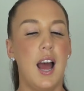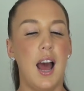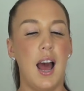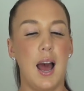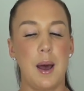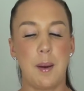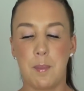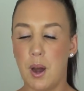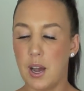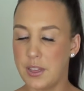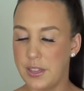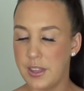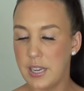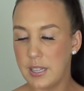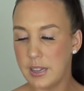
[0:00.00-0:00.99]
I
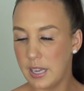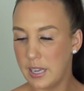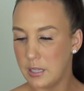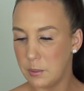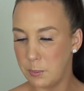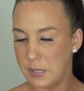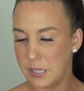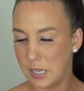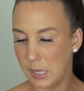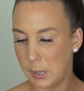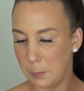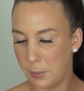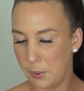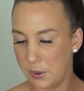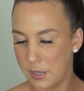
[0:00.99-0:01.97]
think these particular
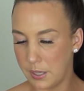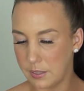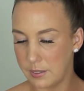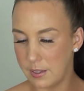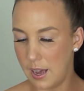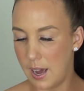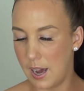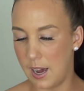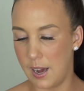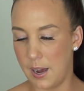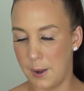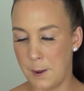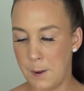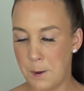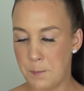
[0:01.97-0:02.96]
products
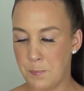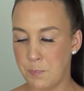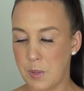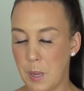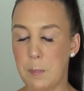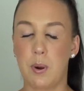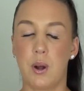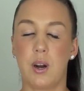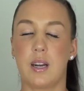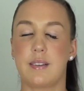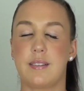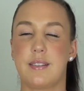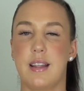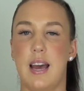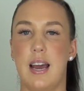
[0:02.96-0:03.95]
are
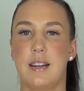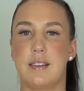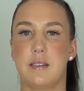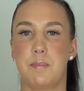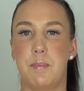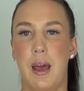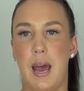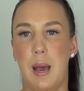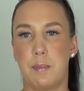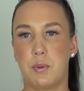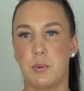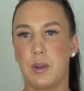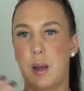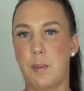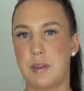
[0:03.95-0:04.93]
products that
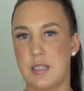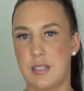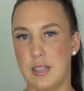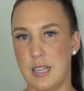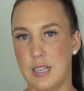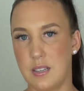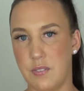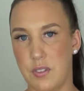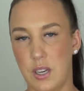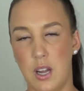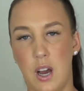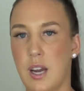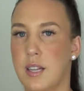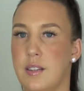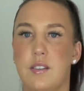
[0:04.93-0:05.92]
perhaps were coming to the end of the
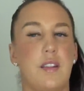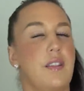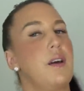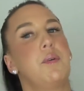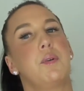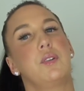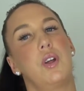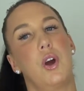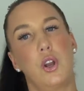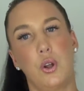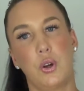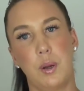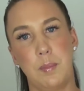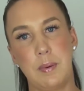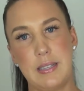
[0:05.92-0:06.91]
line, so they will no
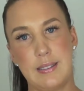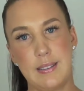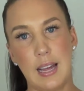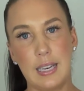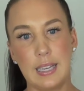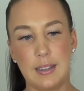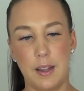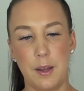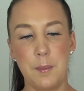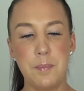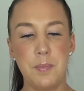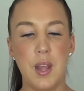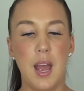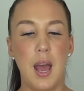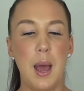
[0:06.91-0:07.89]
longer be selling
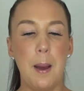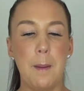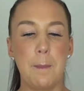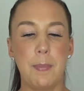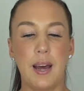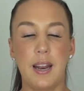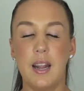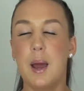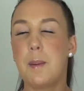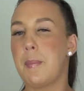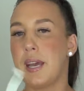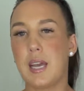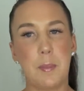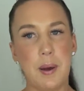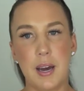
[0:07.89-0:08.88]
them. But
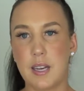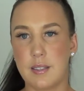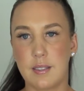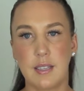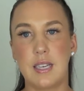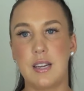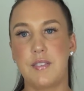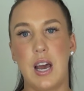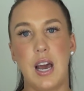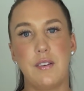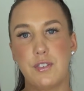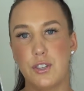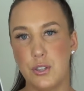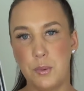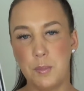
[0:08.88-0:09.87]
makeup artist can never
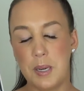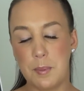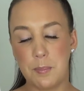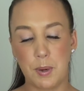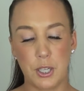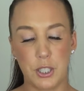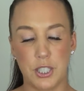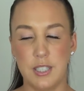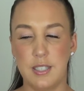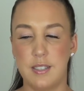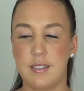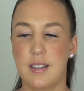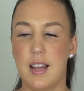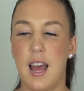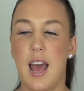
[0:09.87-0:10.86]
have too many
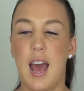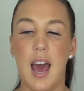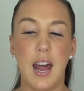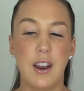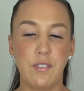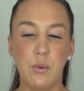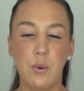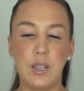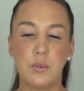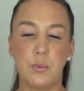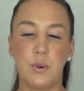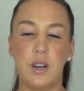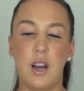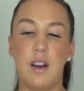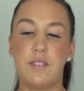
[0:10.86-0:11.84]
brushes, and
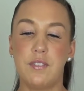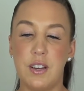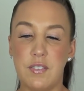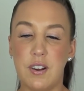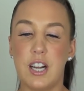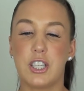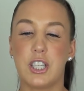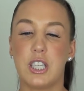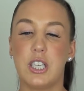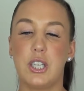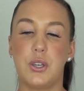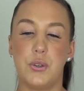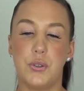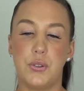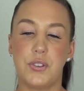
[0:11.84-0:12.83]
I've never actually
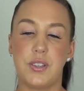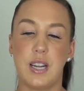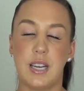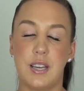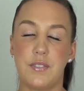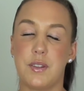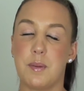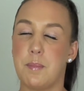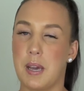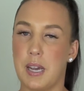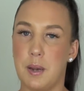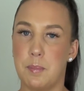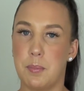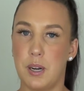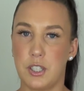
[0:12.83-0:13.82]
used any of the
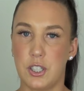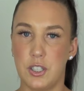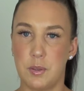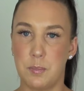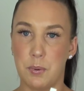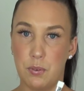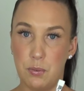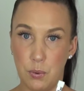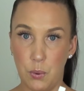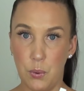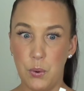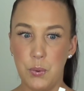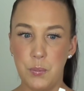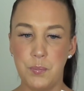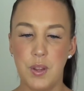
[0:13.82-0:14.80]
Mecca brushes
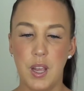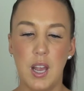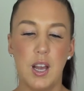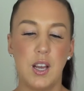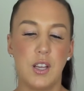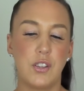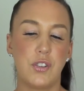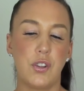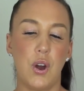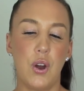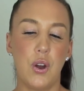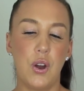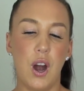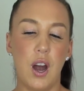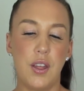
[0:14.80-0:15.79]
before, so
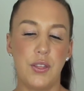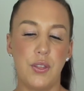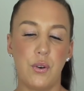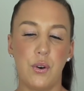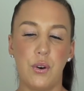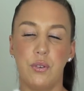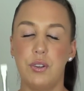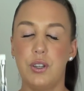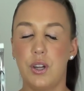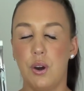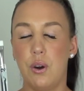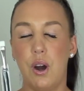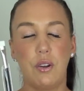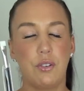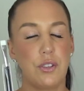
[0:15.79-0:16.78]
I thought, you know,
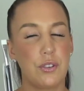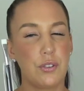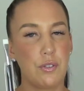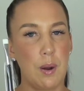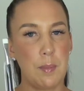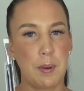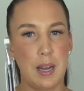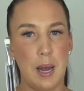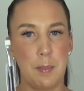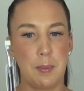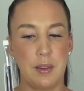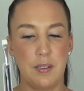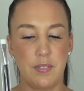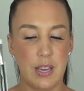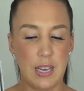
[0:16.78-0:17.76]
I'll just grab a
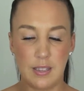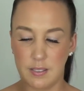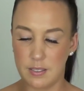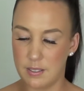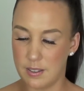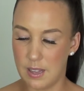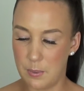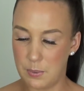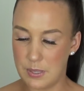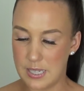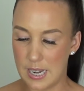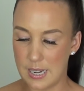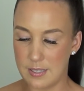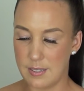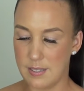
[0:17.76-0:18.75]
couple of these because they were
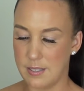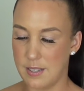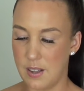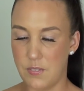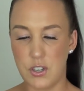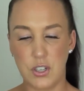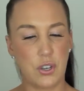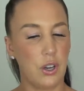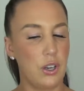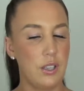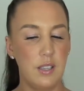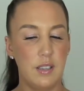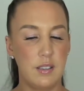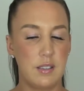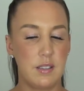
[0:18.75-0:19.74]
down to
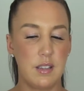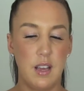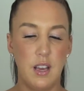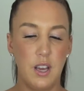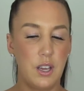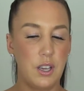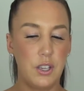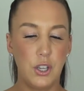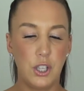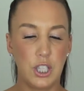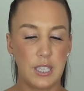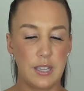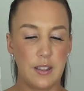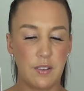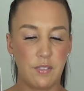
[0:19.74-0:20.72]
$7.
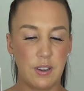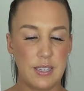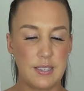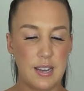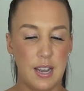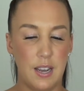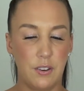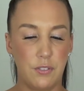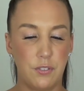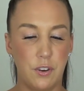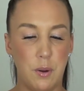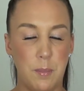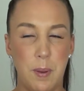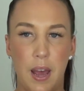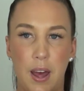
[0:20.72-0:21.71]
Usually they retailed
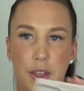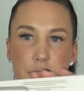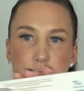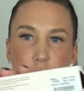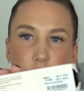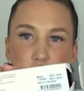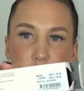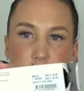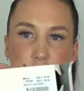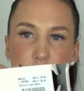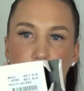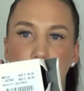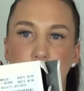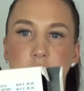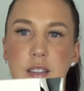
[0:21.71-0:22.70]
for about
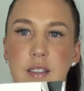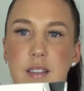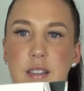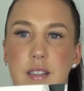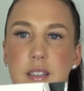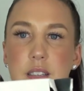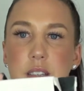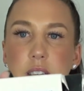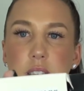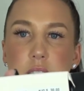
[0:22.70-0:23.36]
$30.